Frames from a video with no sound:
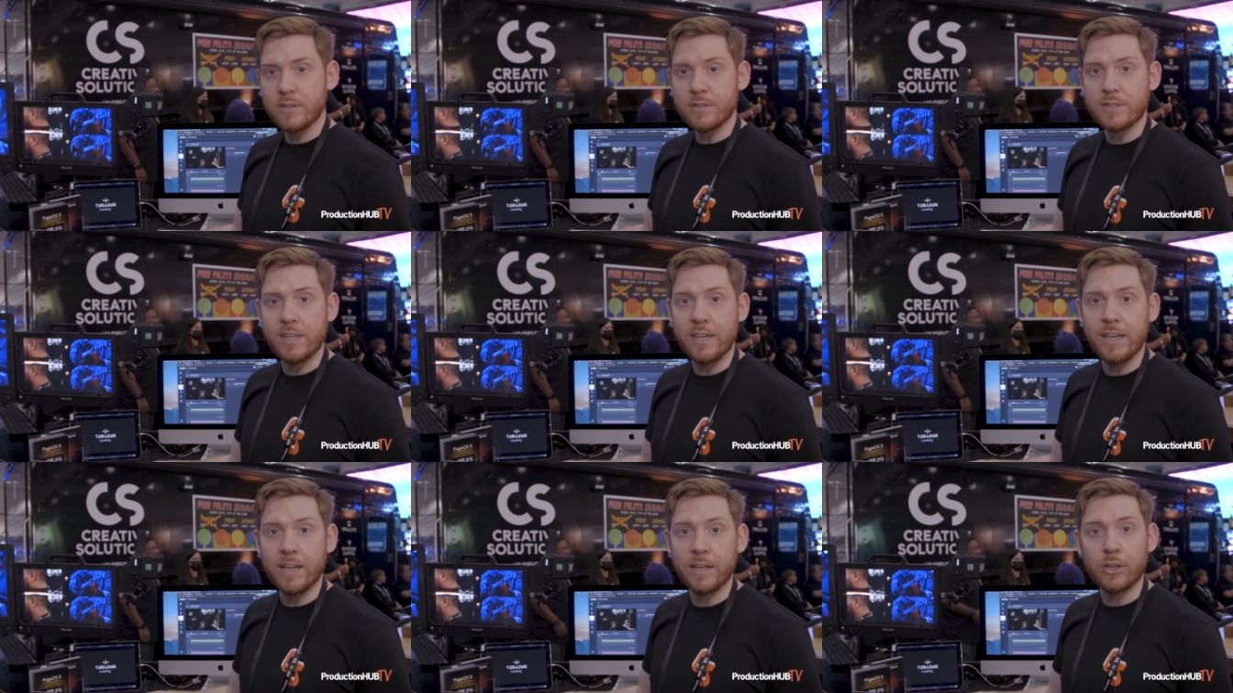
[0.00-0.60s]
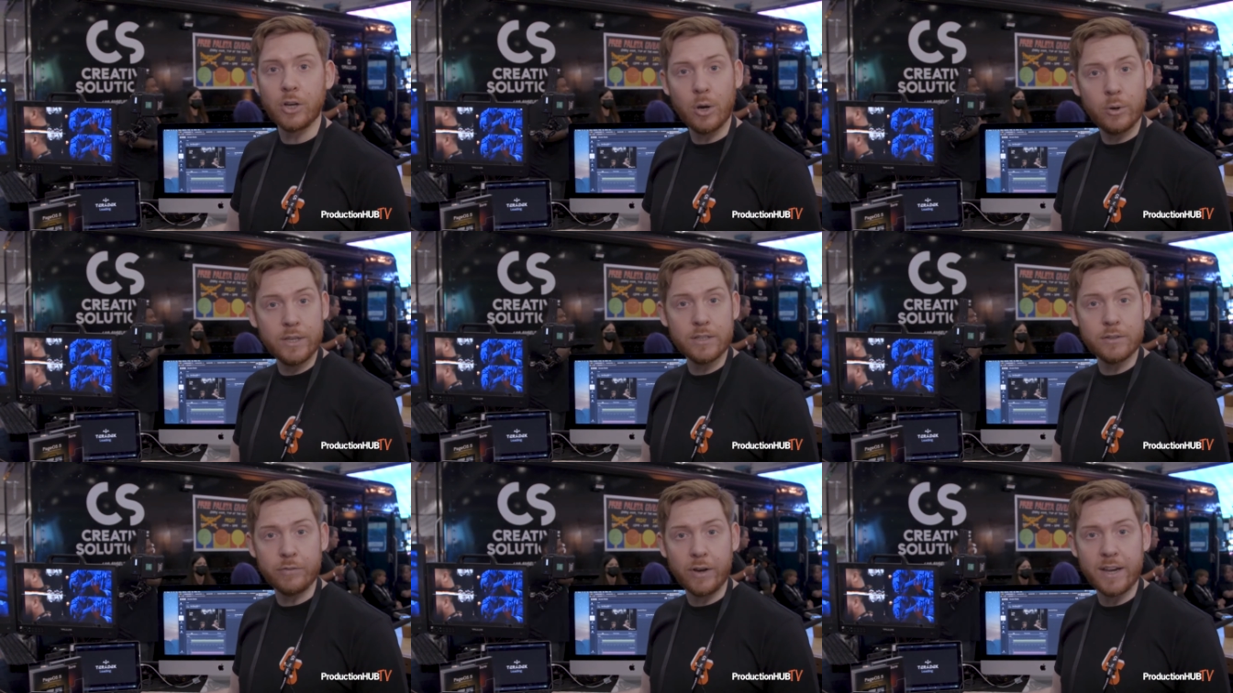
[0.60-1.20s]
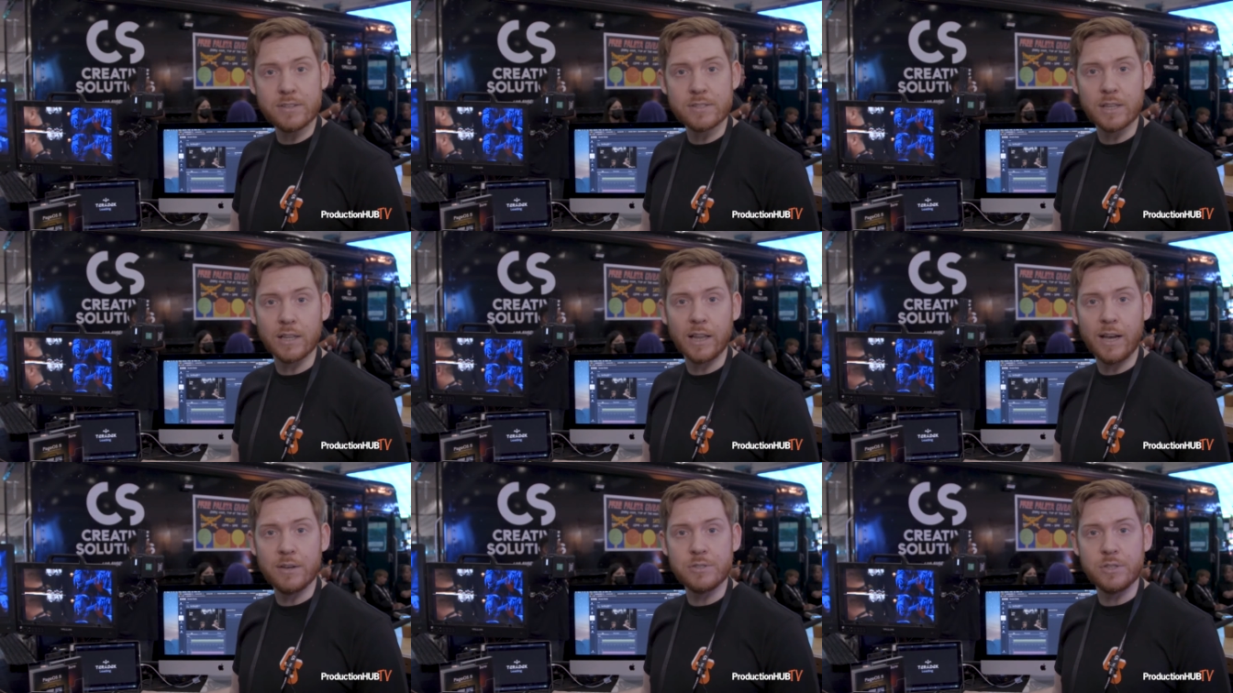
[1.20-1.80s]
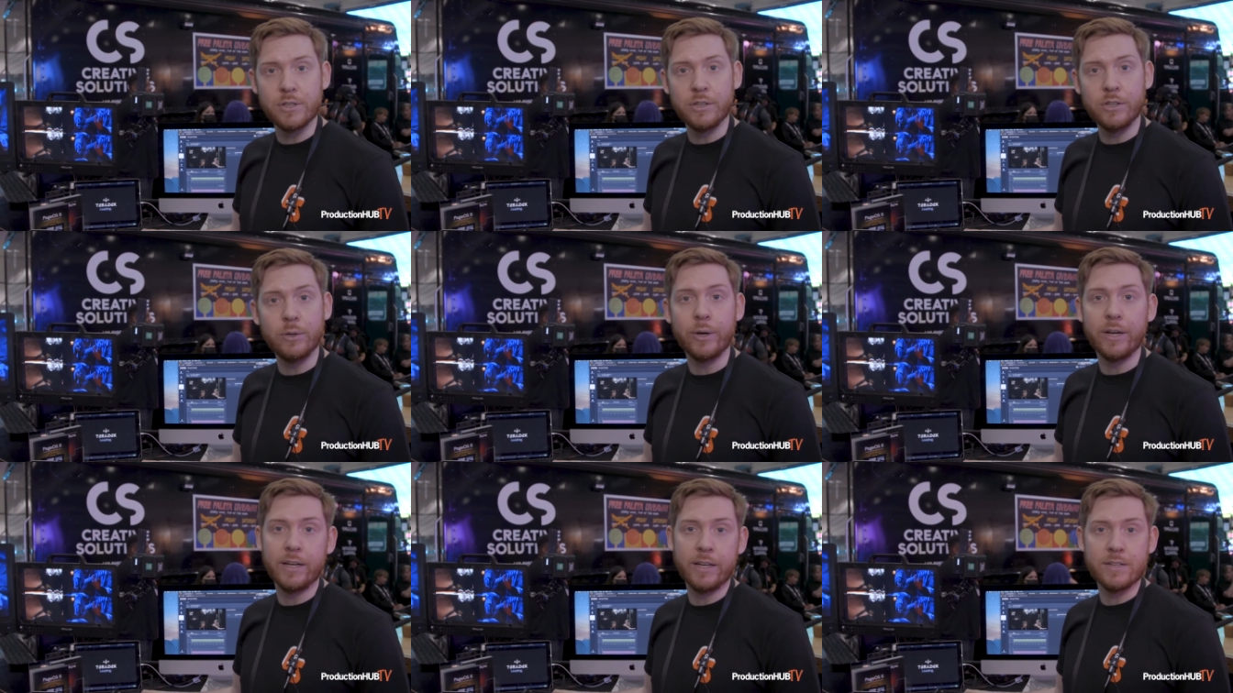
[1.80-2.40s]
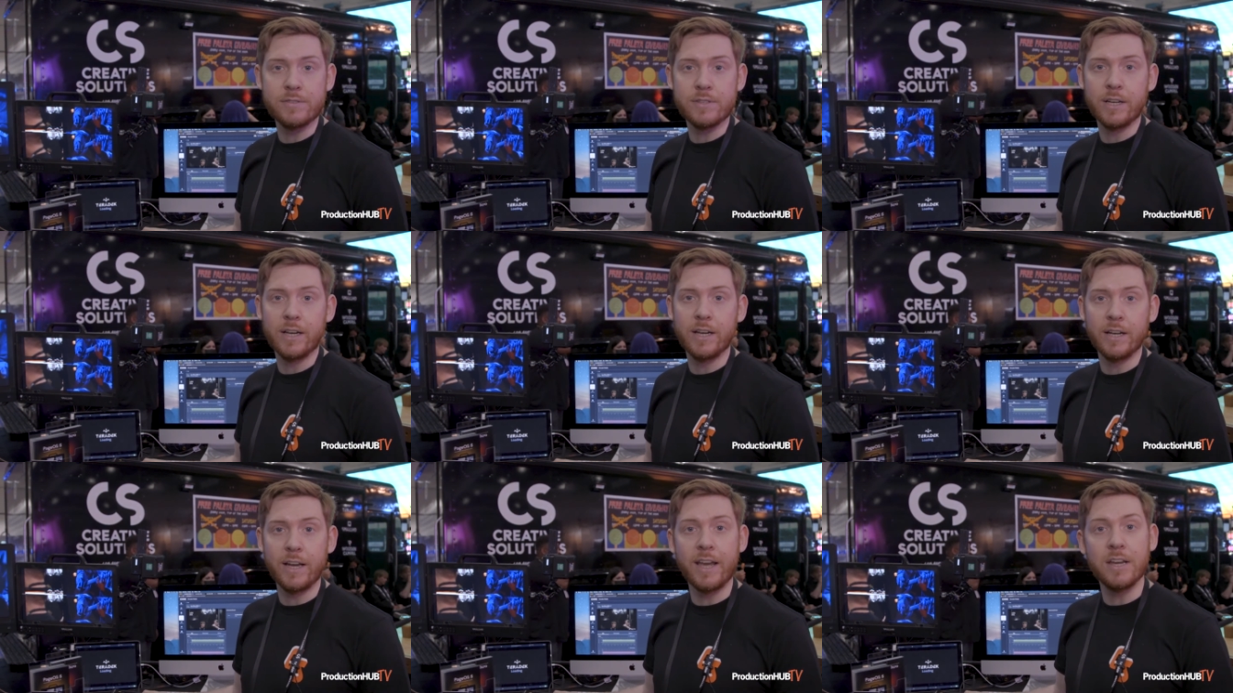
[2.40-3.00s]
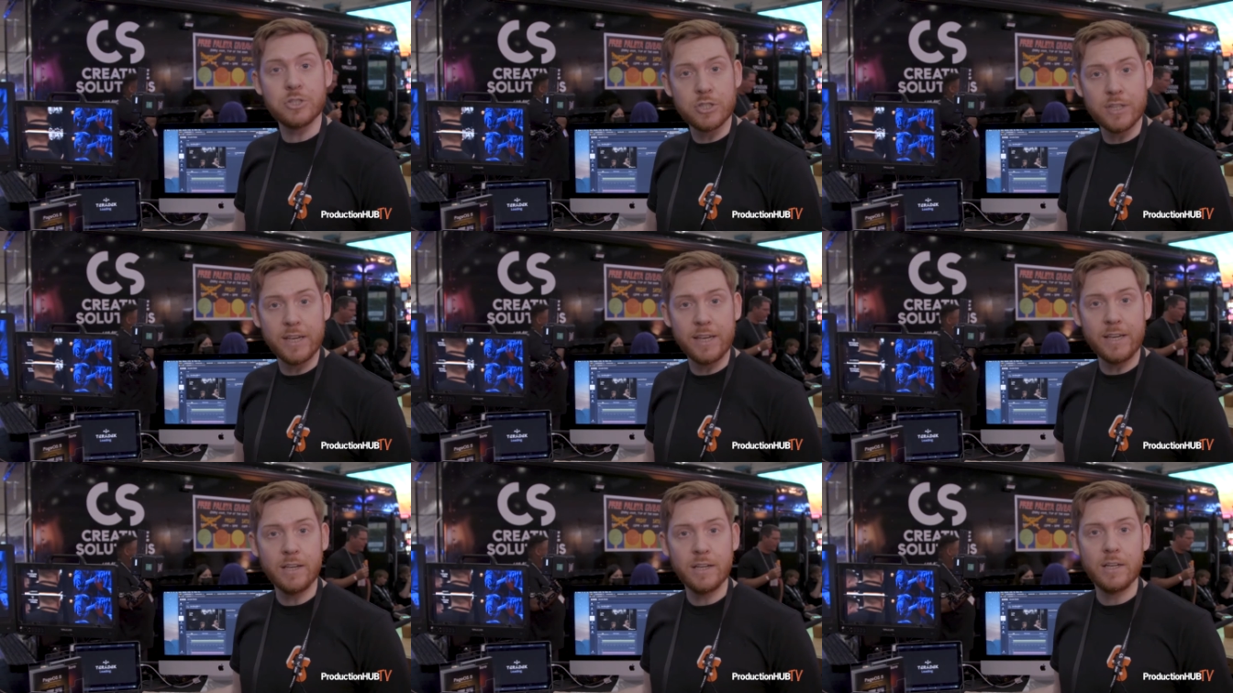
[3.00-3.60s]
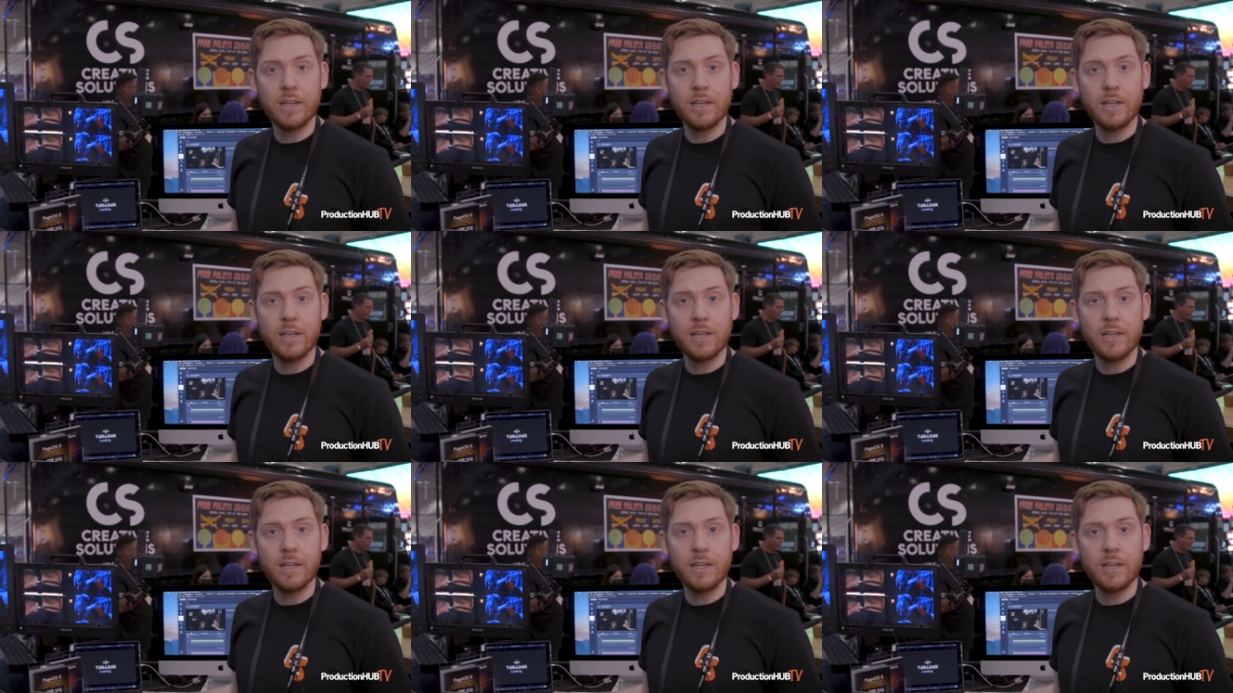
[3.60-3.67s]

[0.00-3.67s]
is the encoding device that allows you to do it. It's uh, HD